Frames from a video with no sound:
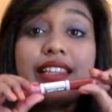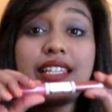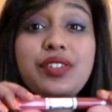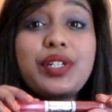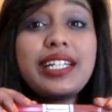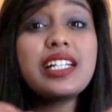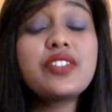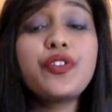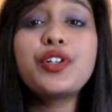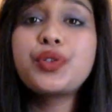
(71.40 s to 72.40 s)
This
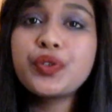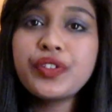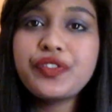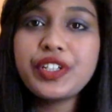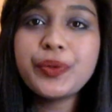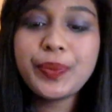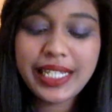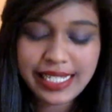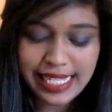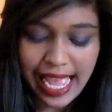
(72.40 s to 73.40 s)
retails for 250
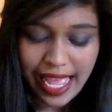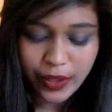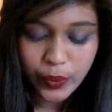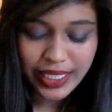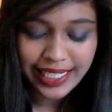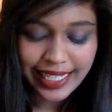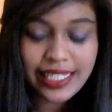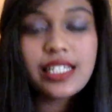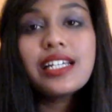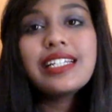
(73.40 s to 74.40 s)
rupees and we
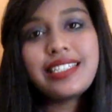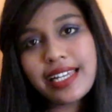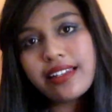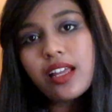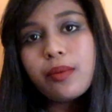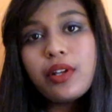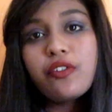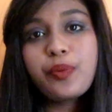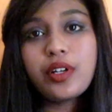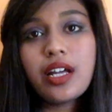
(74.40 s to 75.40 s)
get 10 ml
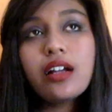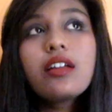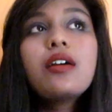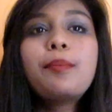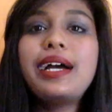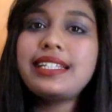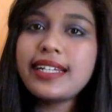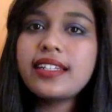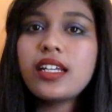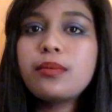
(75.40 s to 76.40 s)
of product. By
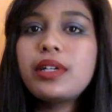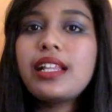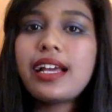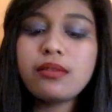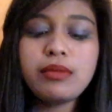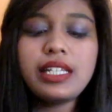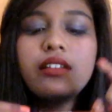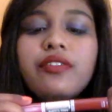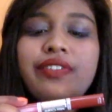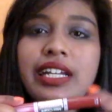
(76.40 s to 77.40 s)
10 ml I mean
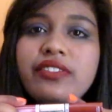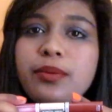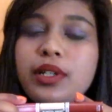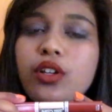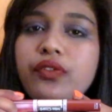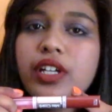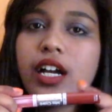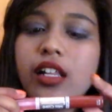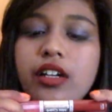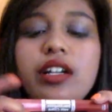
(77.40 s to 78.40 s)
5 ml of the
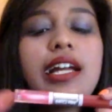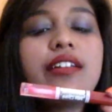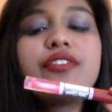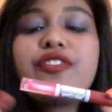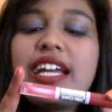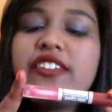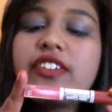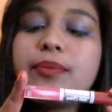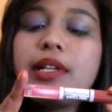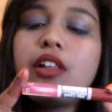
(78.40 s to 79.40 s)
color and 5
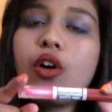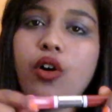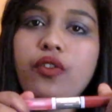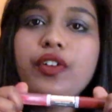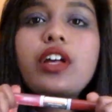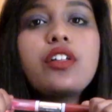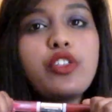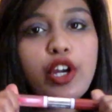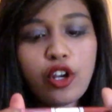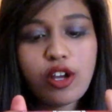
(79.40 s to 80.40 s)
ml of
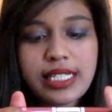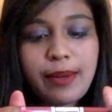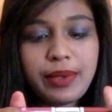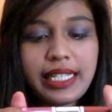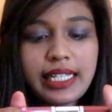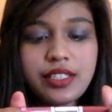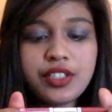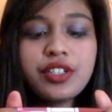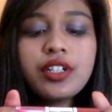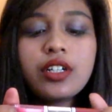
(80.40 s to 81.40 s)
the gloss
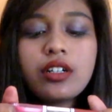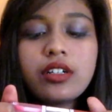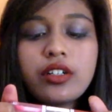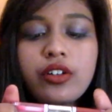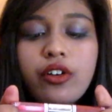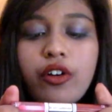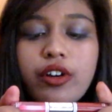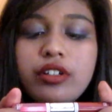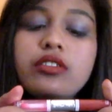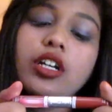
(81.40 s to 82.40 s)
applicator
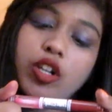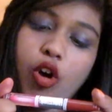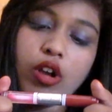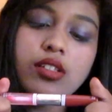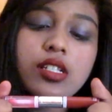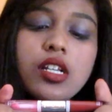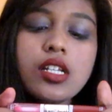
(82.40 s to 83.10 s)
or the gloss.